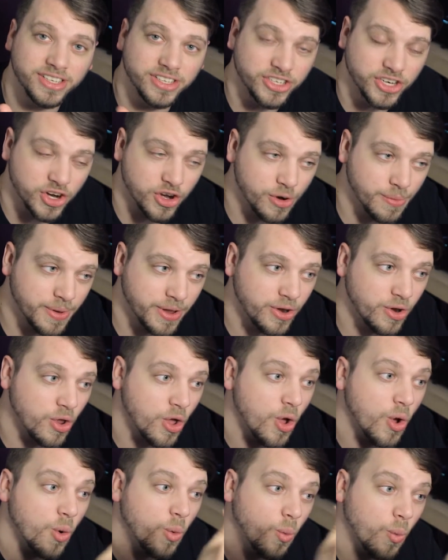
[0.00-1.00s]

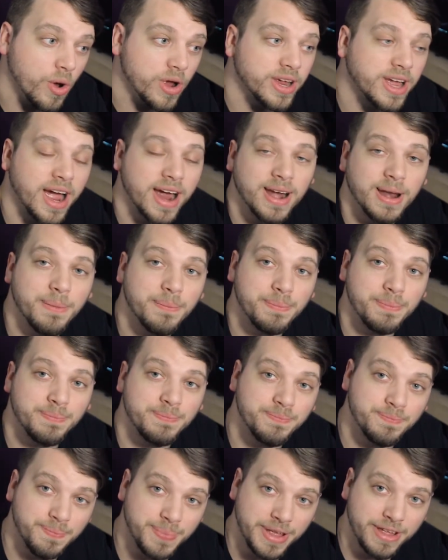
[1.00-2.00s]
determine what kind
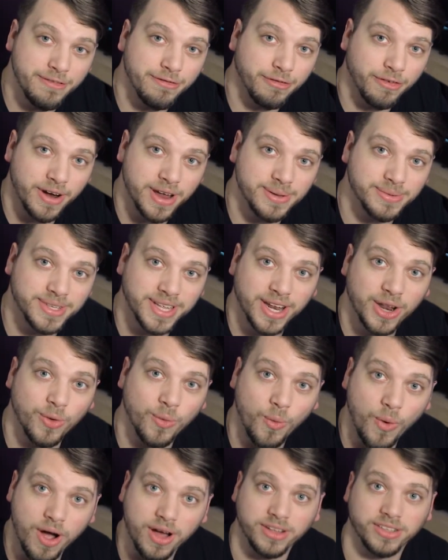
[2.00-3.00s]
of B frames that
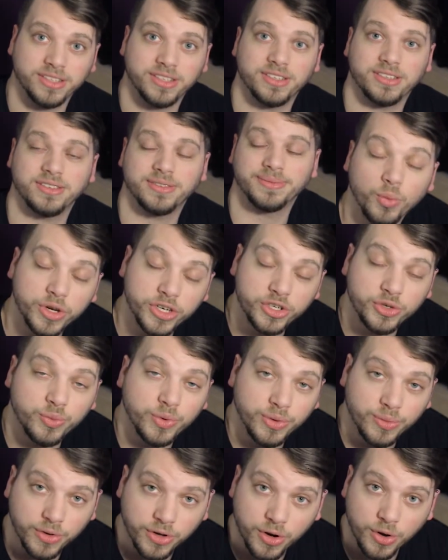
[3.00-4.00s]
it wants, which
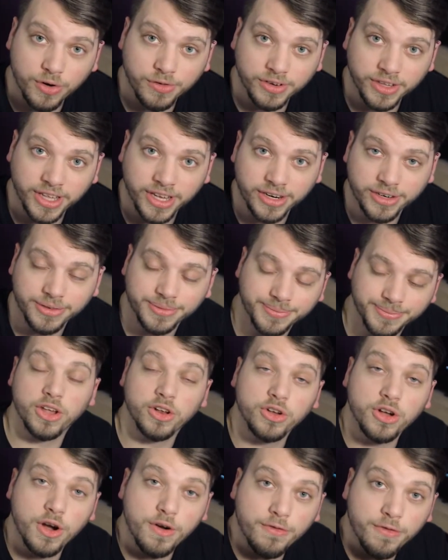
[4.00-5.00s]
we will go over later.
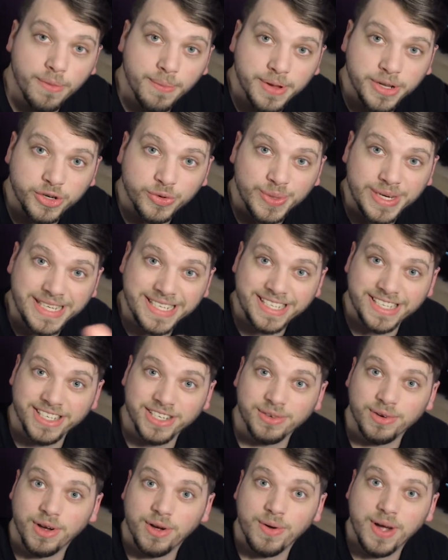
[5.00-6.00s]
It'll go from between
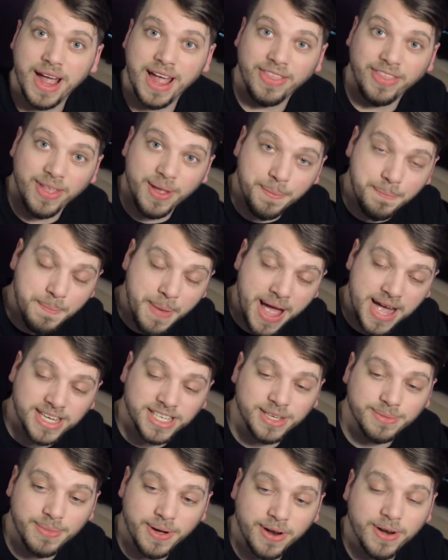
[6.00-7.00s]
0 and the
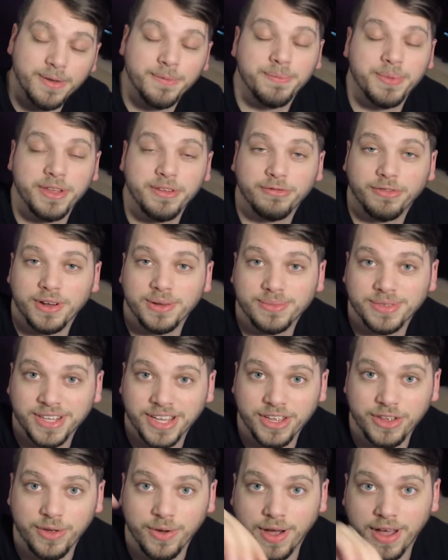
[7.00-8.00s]
max amount of B frames
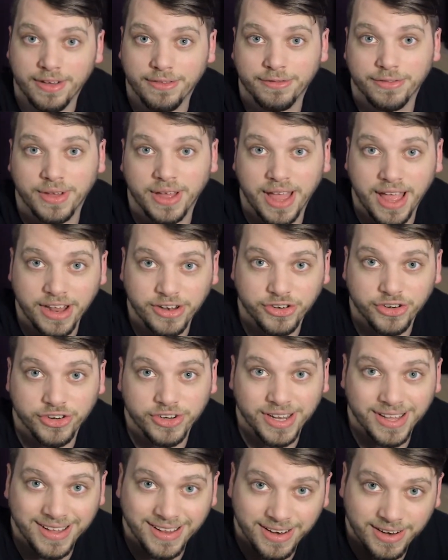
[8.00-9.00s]
that you have
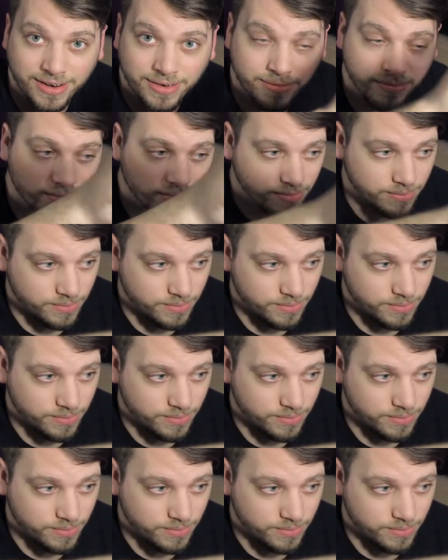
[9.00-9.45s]
entered in